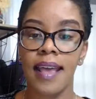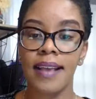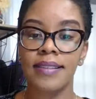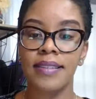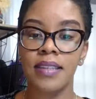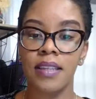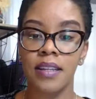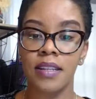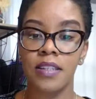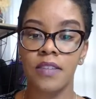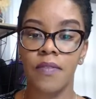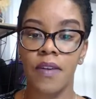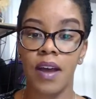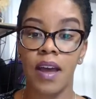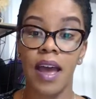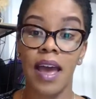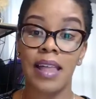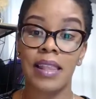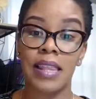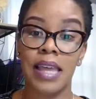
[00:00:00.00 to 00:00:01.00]
Excellence
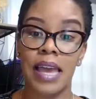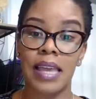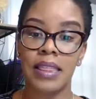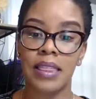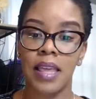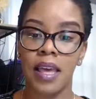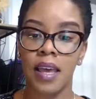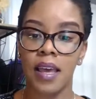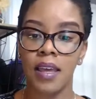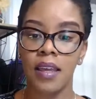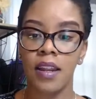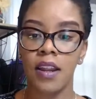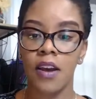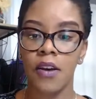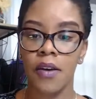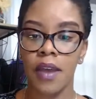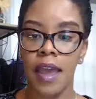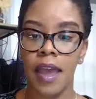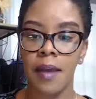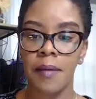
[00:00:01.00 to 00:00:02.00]
font. I like that.
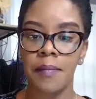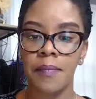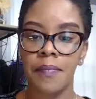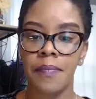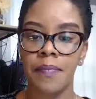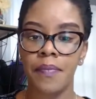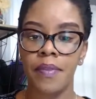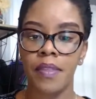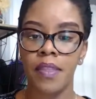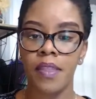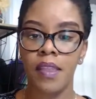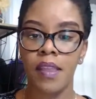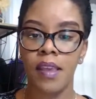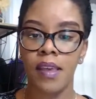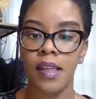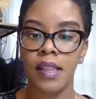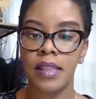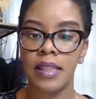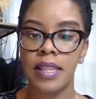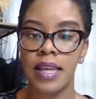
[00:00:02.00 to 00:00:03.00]
Okay,
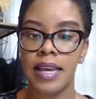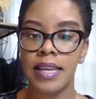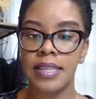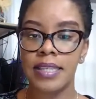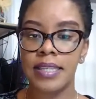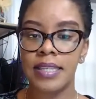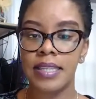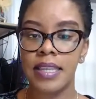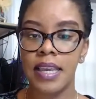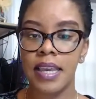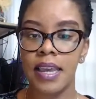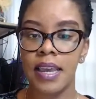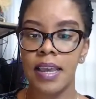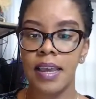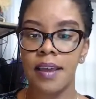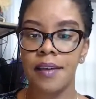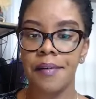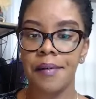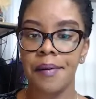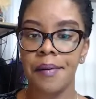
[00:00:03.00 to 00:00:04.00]
let's
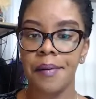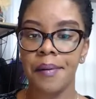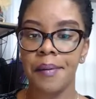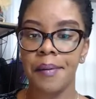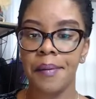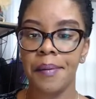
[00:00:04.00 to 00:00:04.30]
see.